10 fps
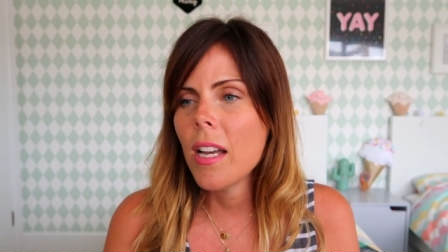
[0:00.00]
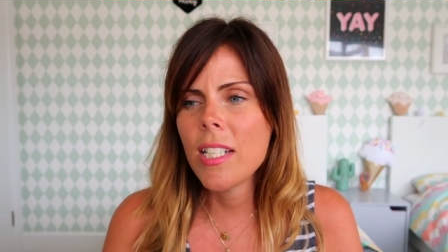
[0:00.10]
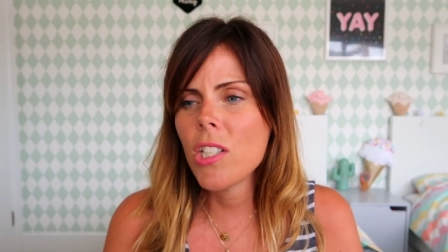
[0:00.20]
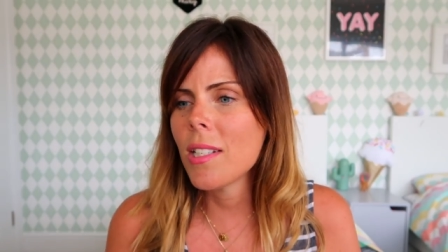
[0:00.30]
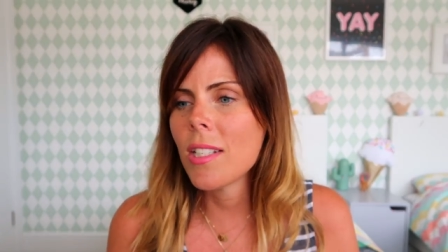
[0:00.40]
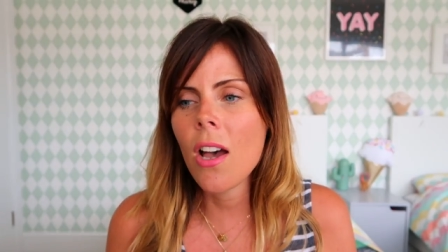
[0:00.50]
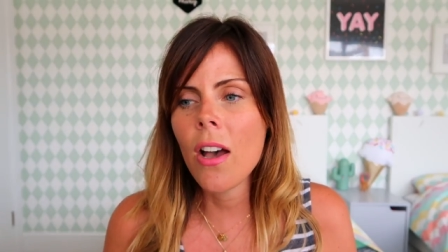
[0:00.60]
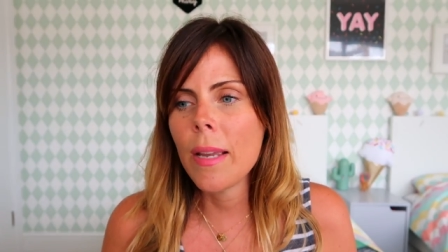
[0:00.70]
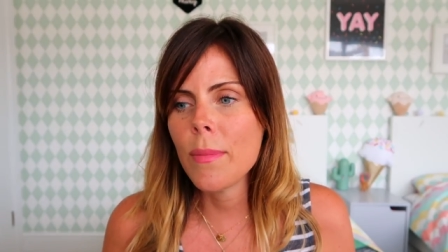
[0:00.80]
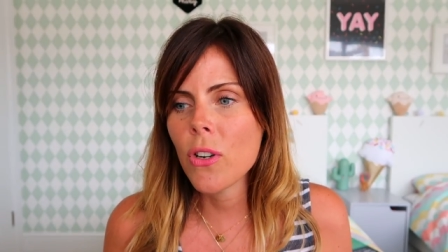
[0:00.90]
it's just
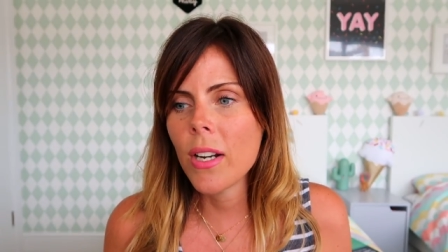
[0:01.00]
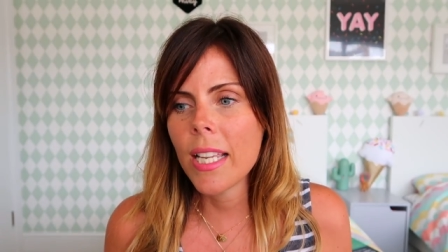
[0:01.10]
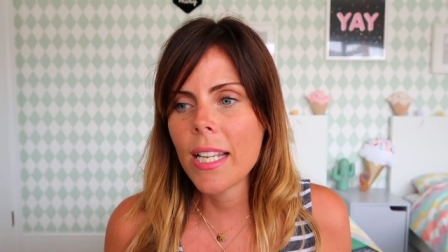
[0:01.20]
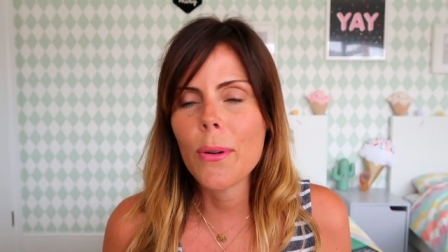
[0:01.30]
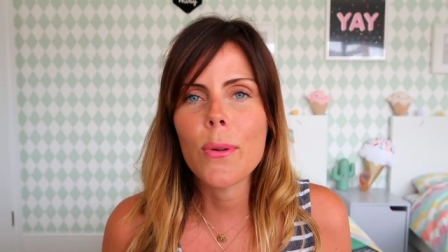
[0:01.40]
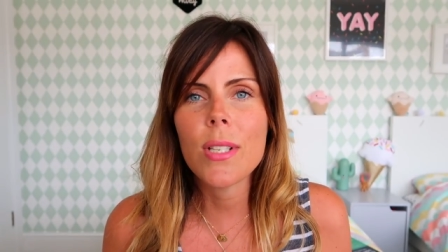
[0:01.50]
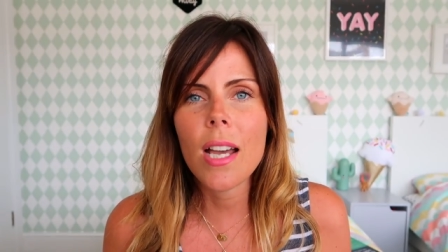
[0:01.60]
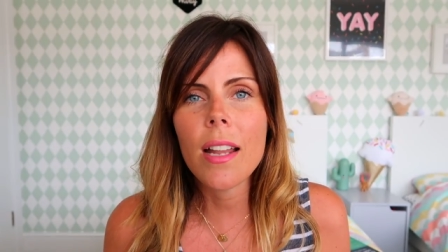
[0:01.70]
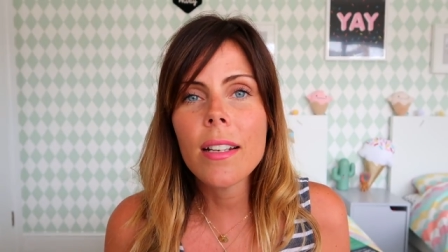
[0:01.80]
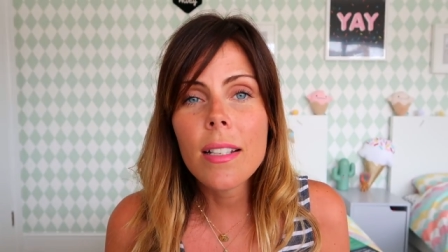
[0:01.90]
time trying to get it all
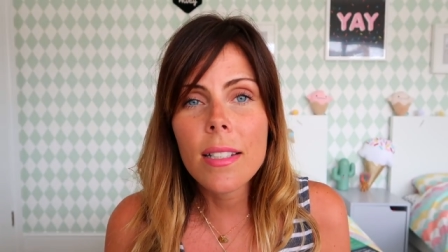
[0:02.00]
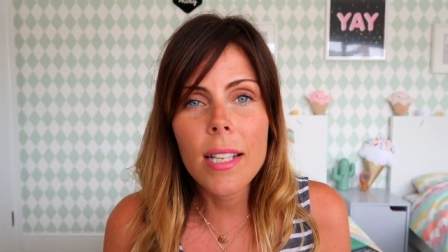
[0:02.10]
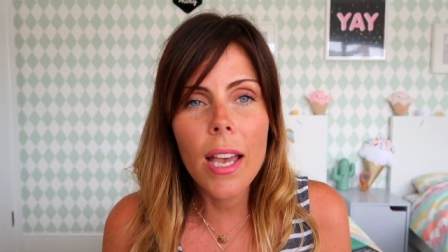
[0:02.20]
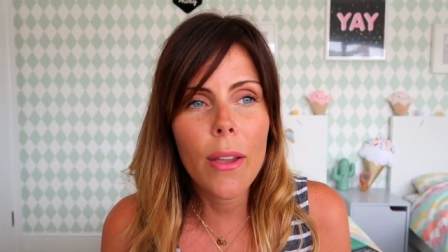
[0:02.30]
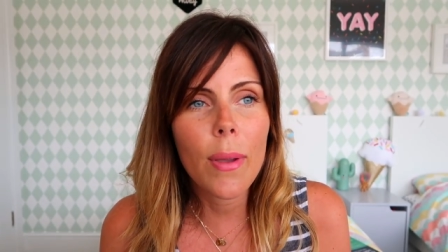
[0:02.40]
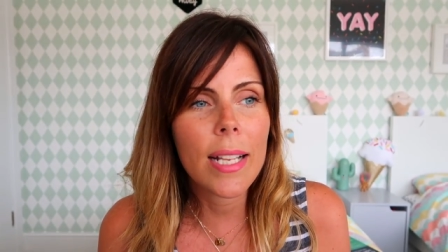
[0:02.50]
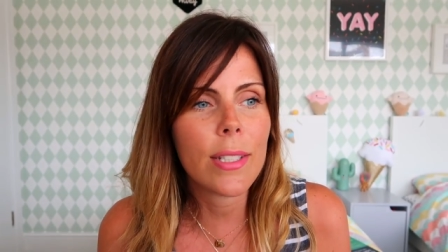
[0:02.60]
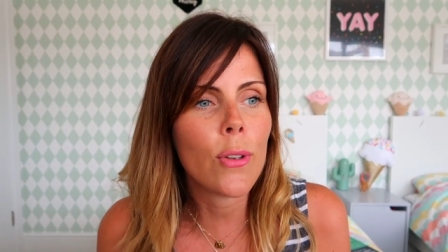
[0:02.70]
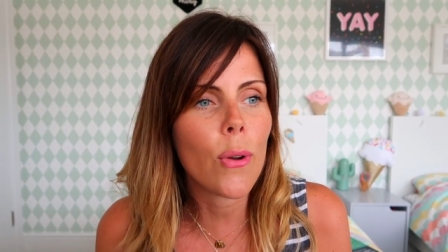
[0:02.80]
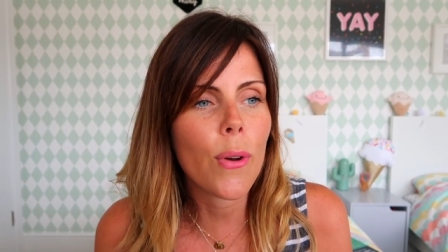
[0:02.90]
done, so
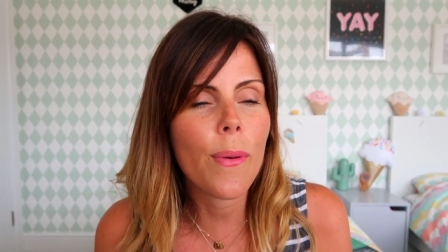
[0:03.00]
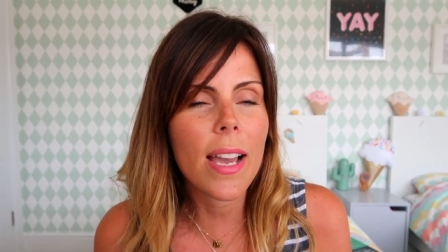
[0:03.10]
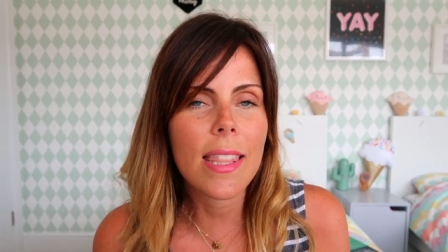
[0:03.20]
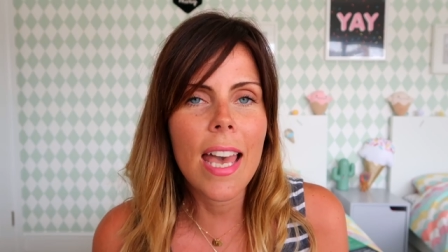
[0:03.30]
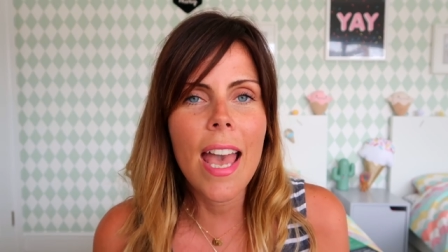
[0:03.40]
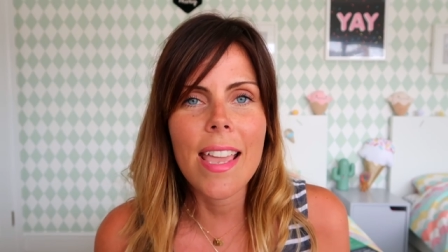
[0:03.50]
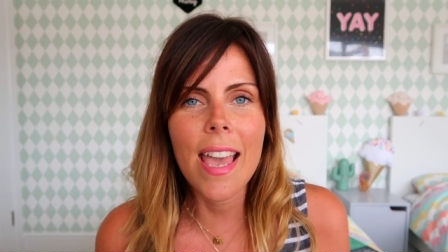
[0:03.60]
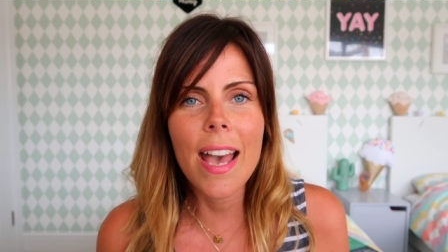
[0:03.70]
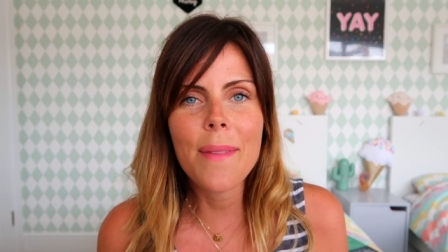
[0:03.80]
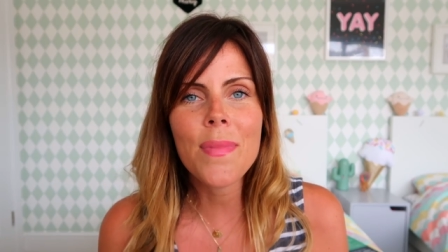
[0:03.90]
it's not quite there
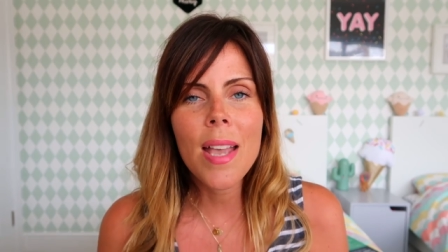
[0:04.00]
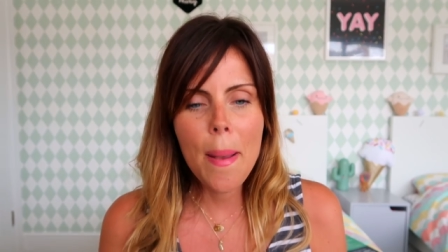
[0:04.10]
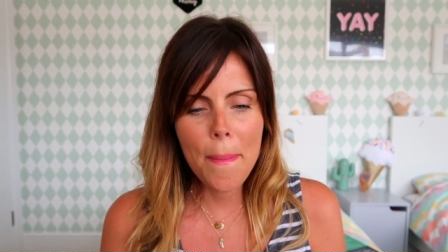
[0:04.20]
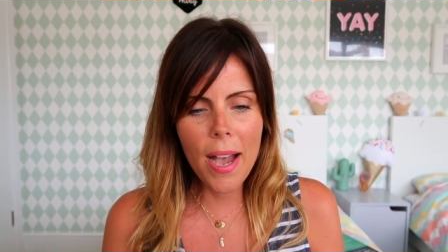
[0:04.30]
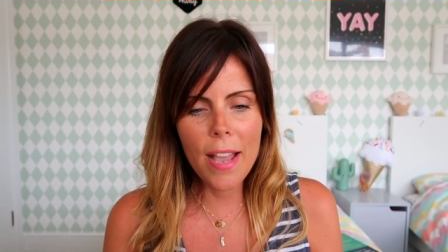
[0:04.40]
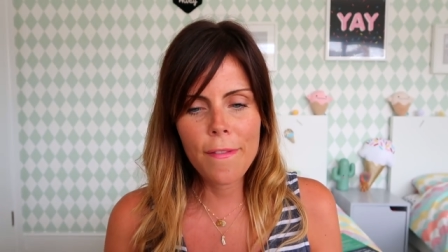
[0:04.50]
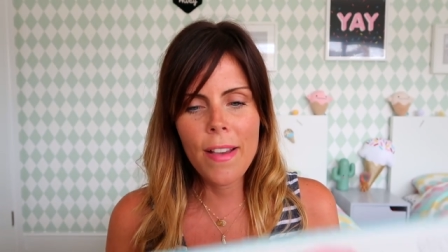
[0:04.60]
yet but I